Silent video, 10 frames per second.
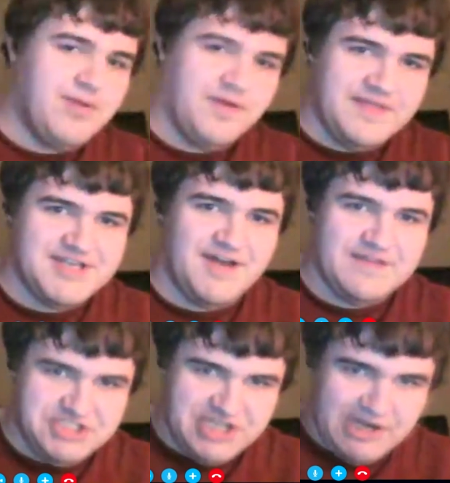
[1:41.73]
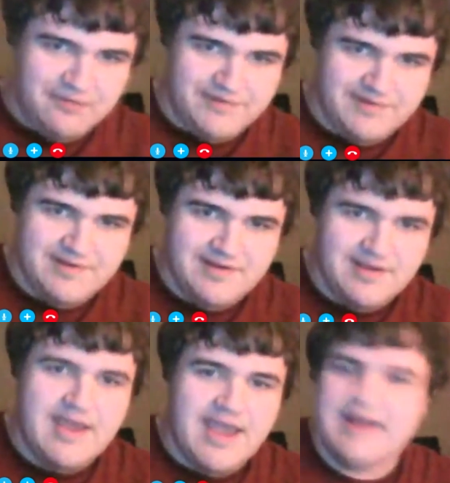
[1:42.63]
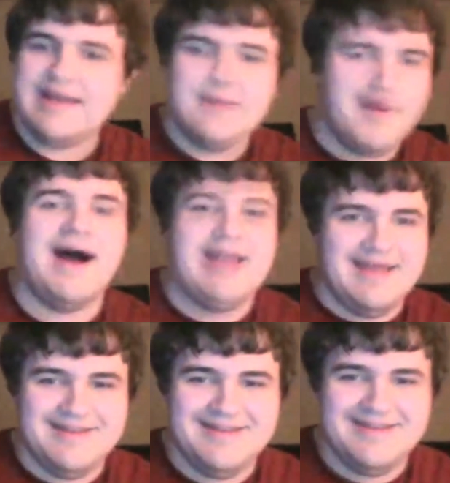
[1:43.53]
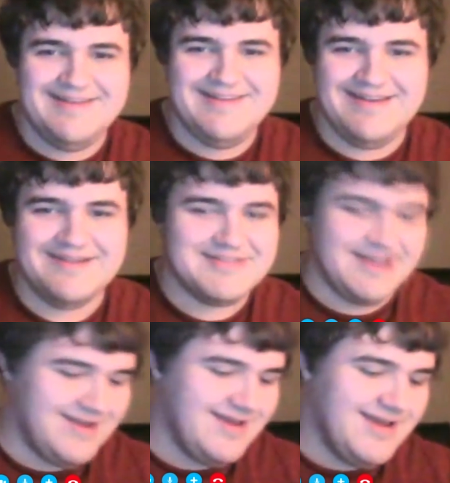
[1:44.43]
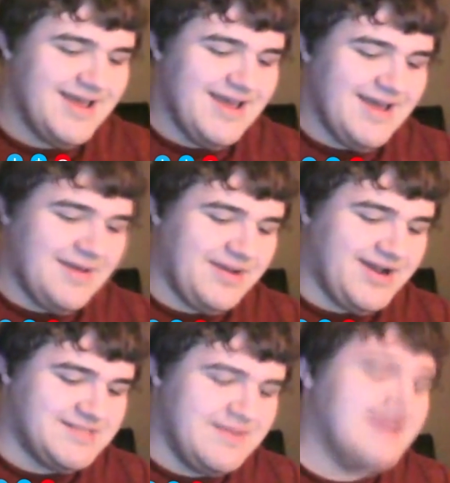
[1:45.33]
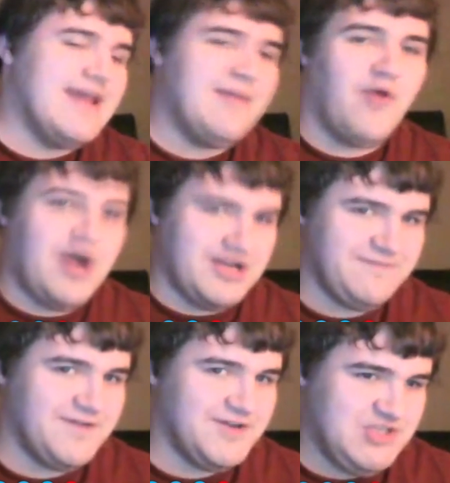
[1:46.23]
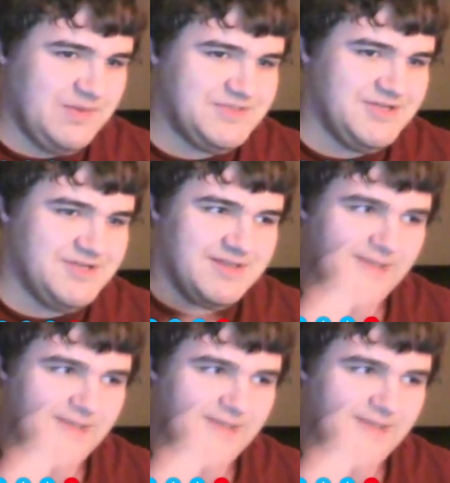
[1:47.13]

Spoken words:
day they put this on the shelf, and he bought it. He was like, because me and him watched the first 2 episodes